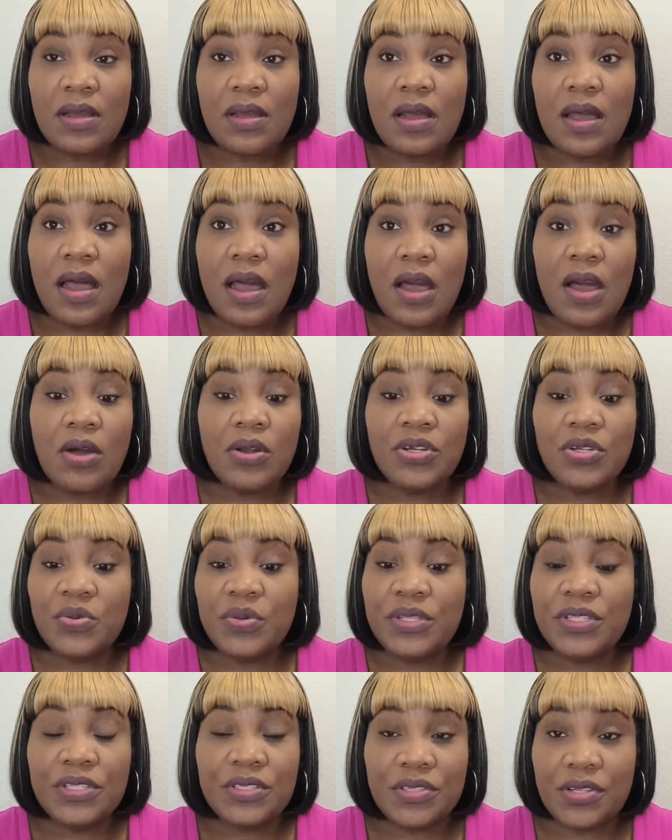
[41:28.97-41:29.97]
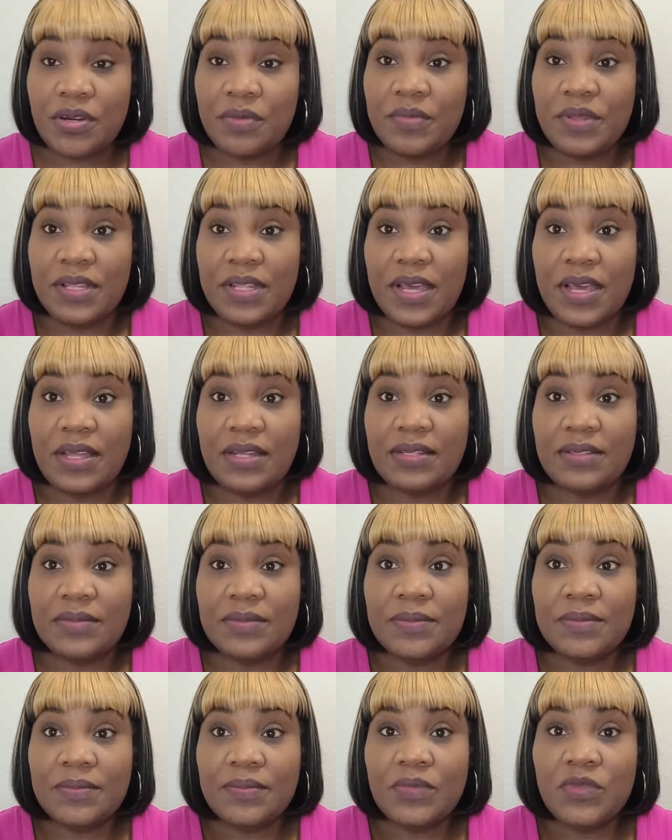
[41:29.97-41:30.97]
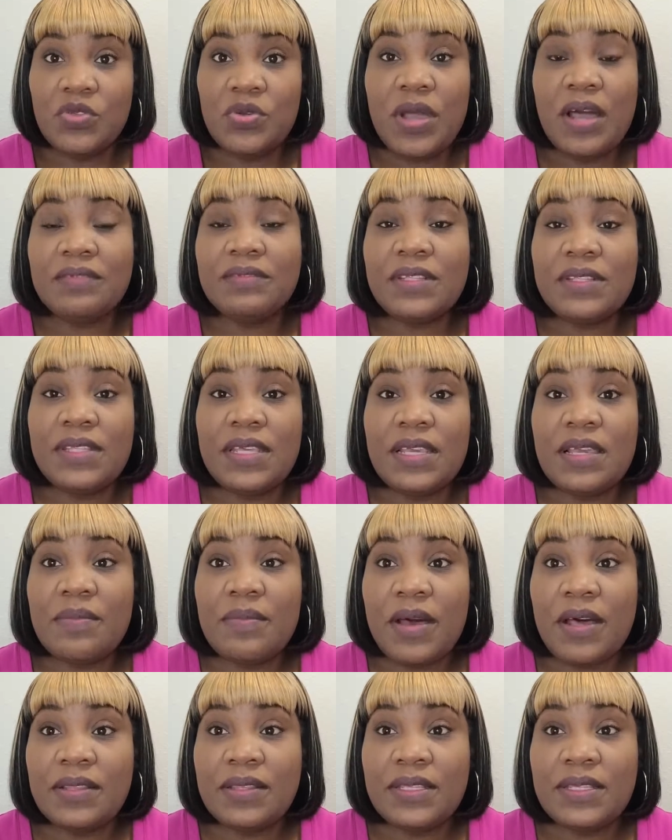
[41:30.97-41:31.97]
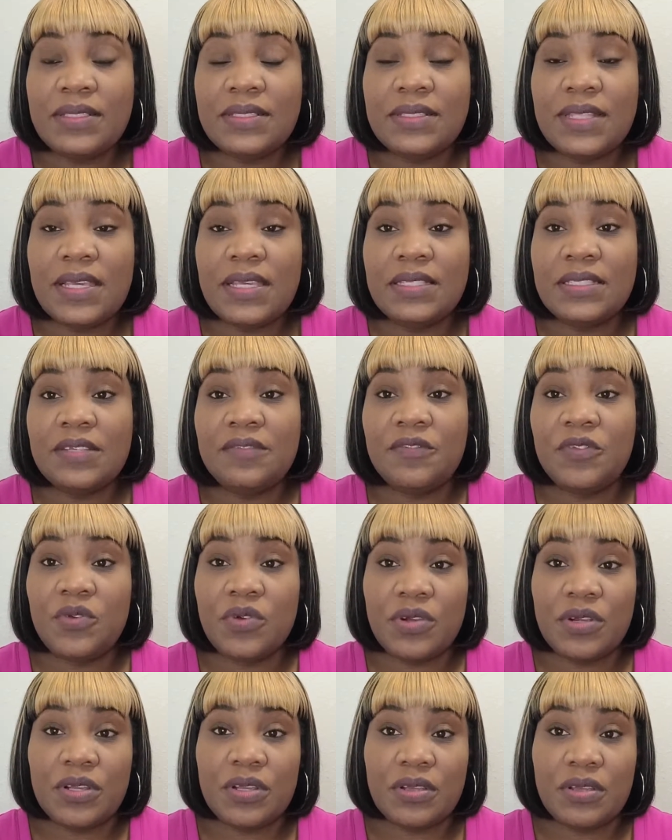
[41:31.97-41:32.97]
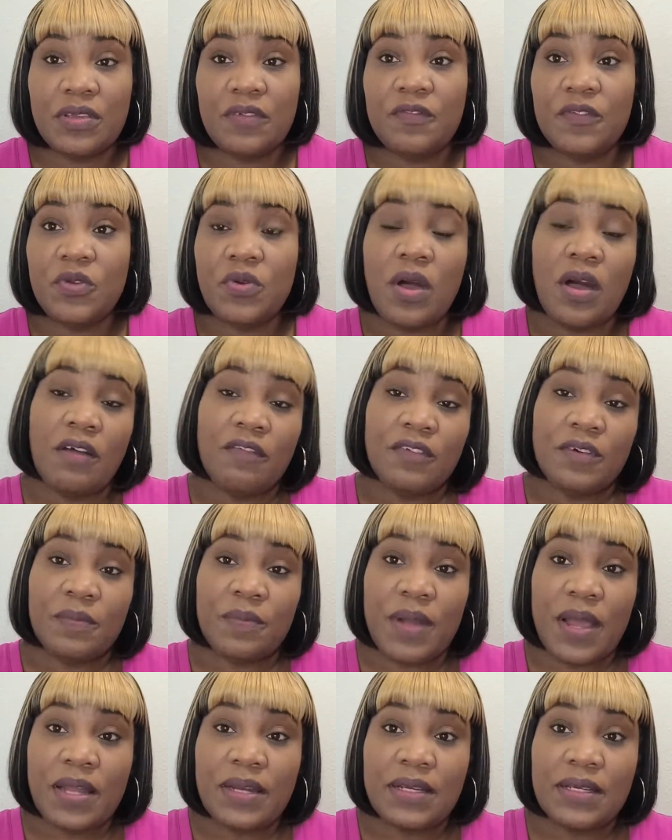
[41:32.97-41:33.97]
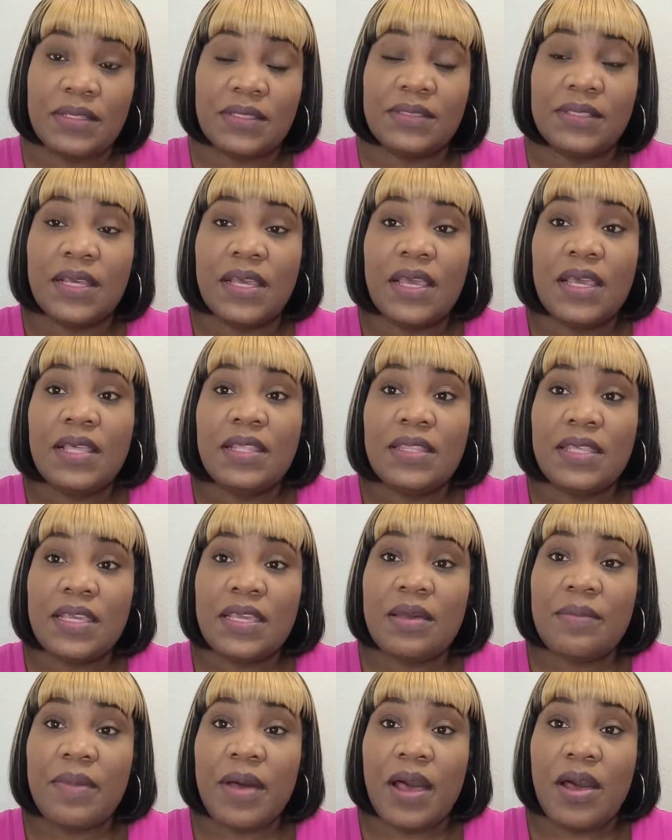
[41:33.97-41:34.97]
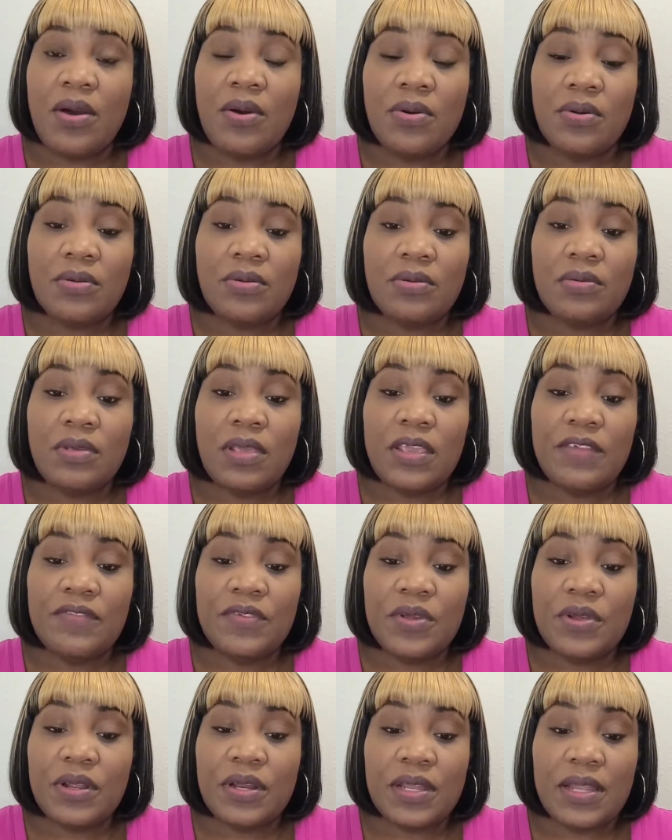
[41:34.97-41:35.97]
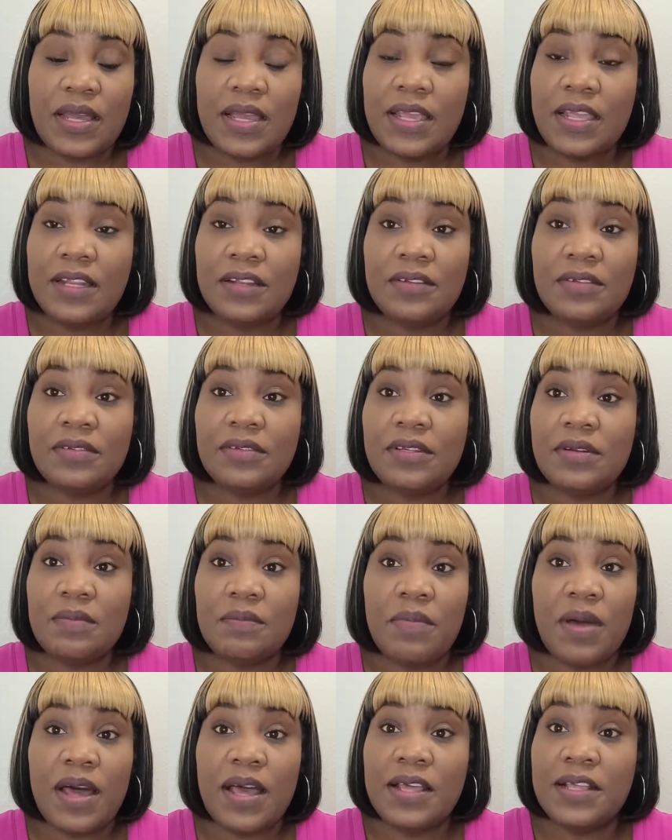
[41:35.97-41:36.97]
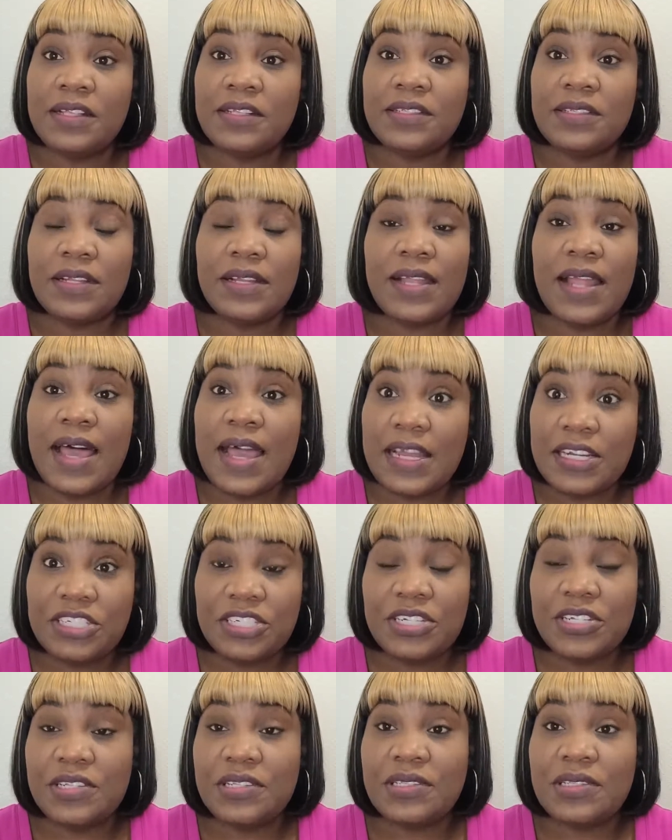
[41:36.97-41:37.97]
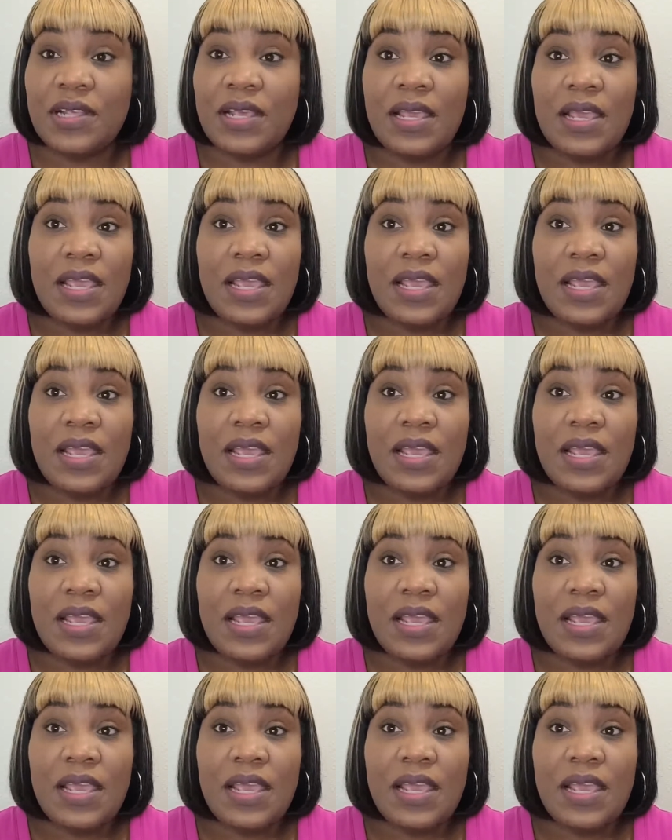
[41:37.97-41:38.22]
How do we determine that? You have to think about these things. If you offer products, think about if your client buys lashes